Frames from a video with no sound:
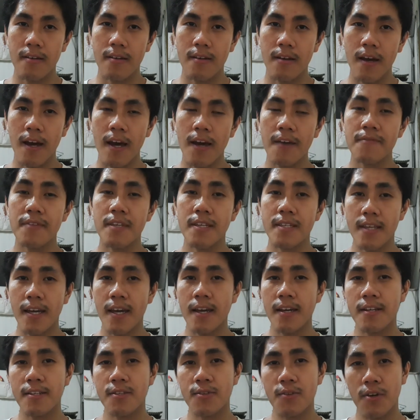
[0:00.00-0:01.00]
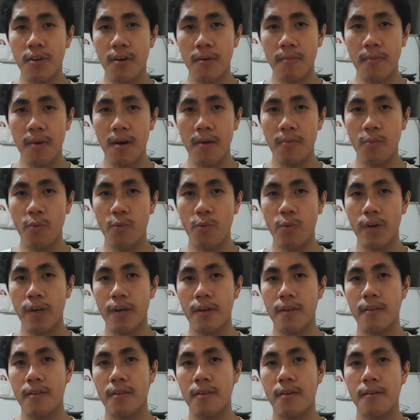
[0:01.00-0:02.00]
I've decided to come up
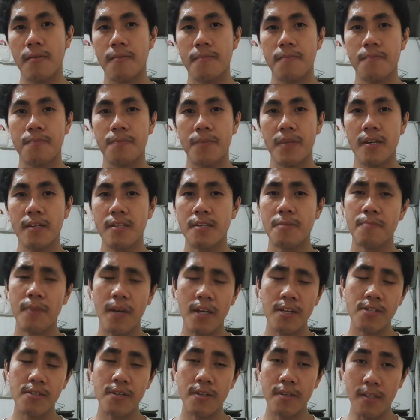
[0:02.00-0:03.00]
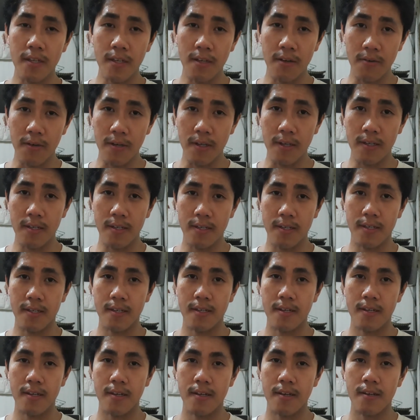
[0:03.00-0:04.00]
with a special
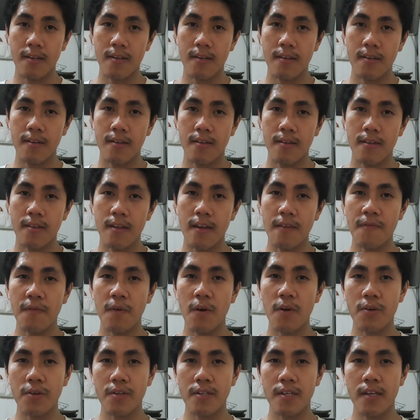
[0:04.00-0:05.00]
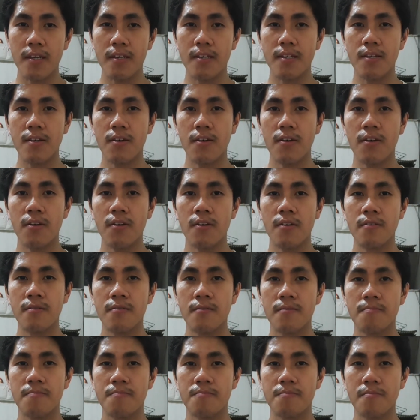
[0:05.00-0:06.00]
series that focuses
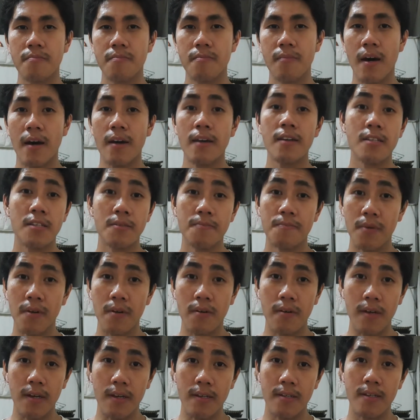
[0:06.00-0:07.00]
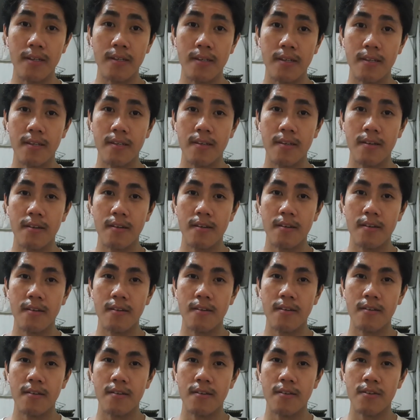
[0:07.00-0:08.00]
on my experience
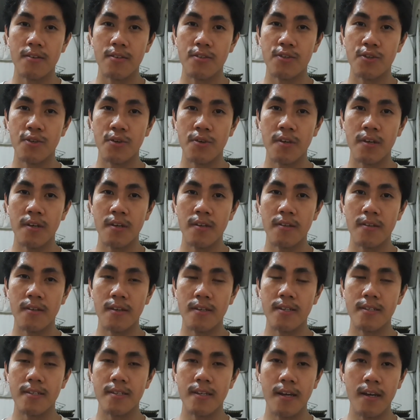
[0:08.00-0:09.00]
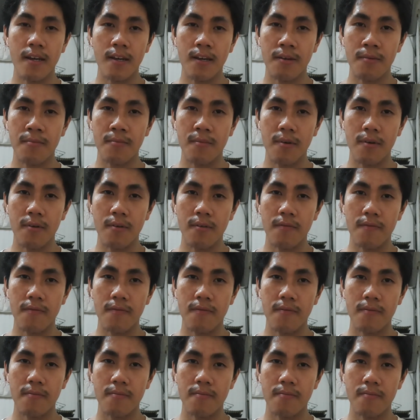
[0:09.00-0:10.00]
during this time of
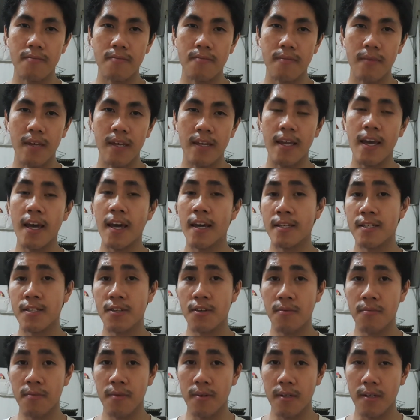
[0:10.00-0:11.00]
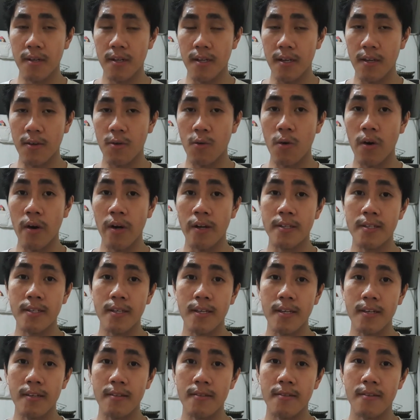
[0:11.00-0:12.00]
enhanced community
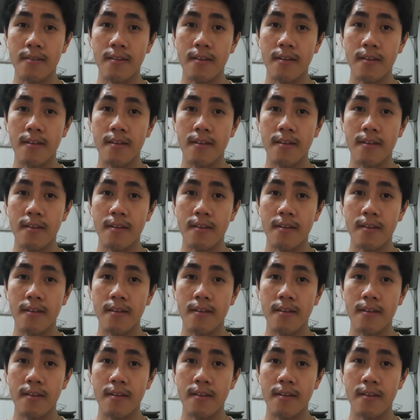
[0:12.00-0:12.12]
quarantine.